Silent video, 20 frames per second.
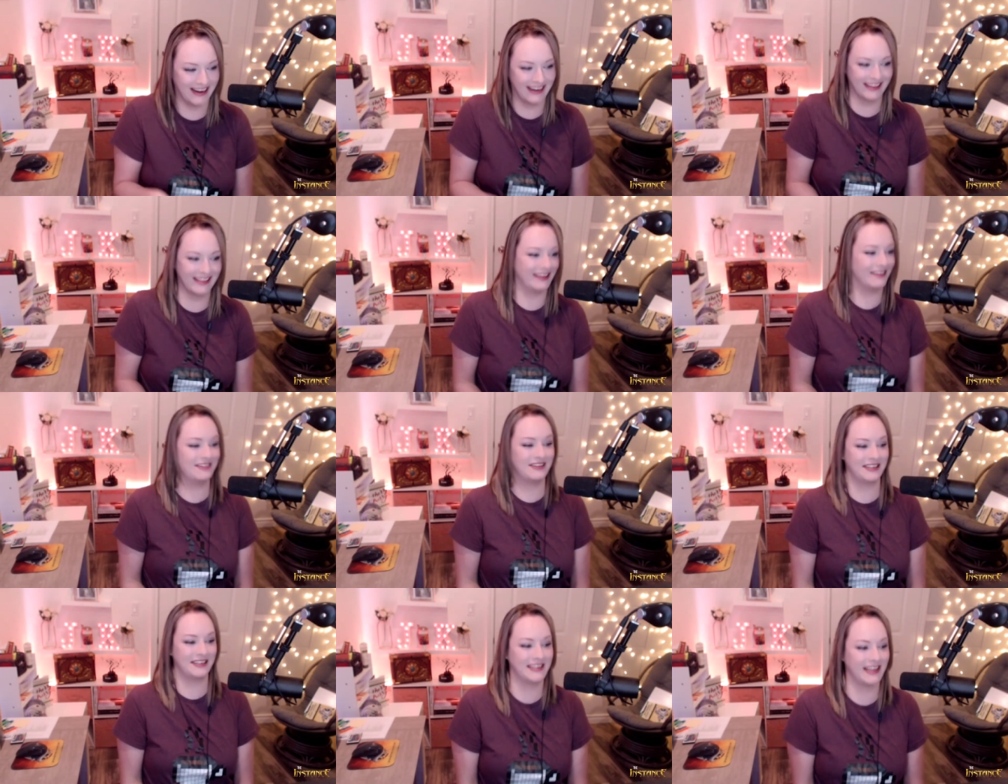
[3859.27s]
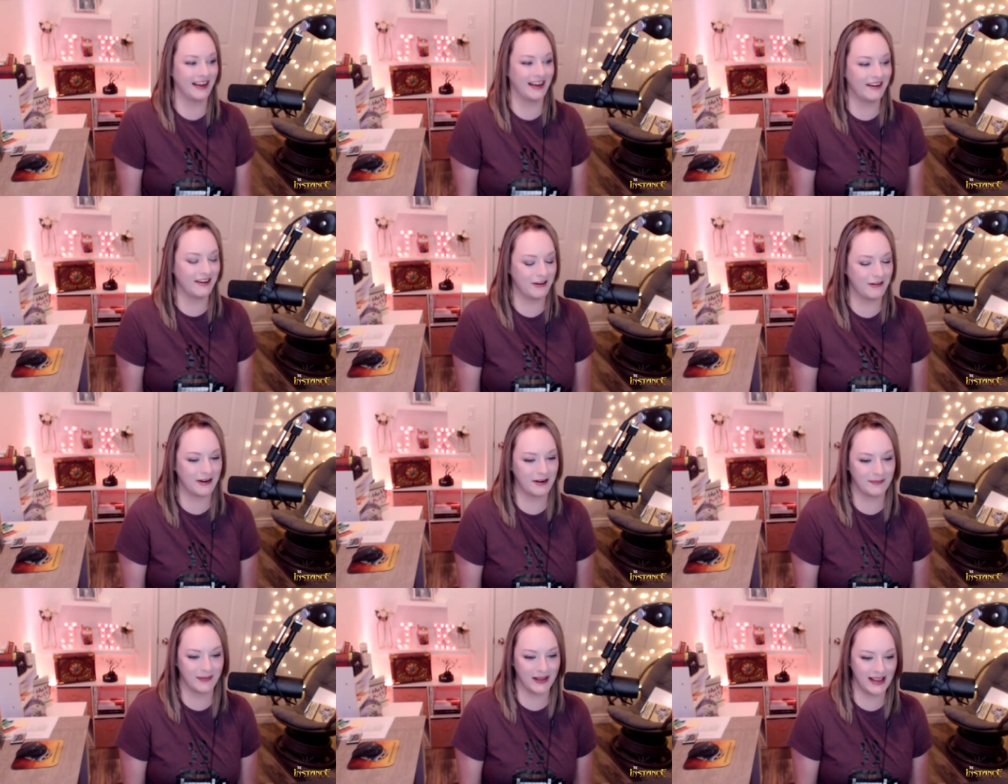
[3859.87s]
Yeah, They're yeah. just like, "Oh,
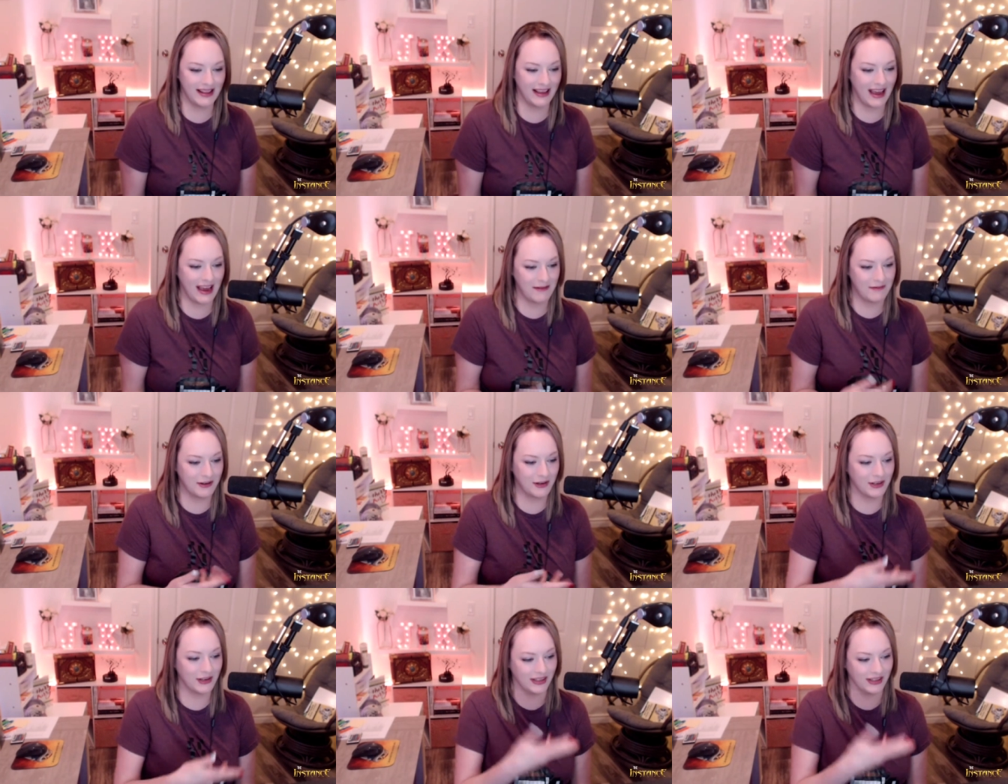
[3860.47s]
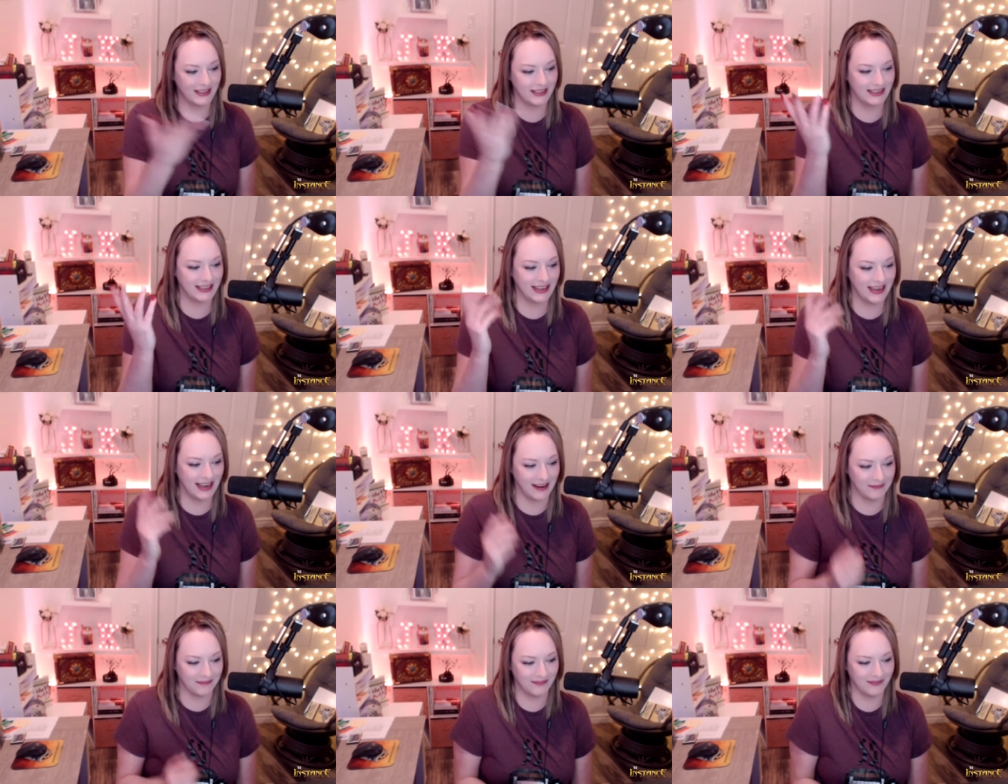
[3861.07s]
you want to play the game? Cool. Here's the
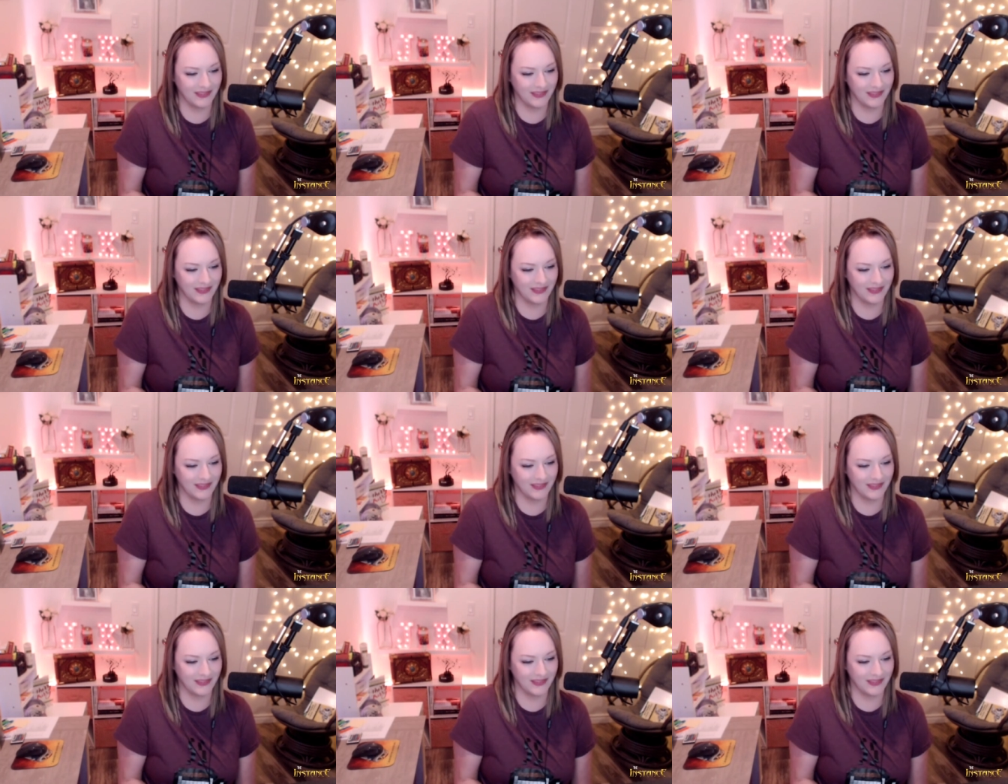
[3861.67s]
game."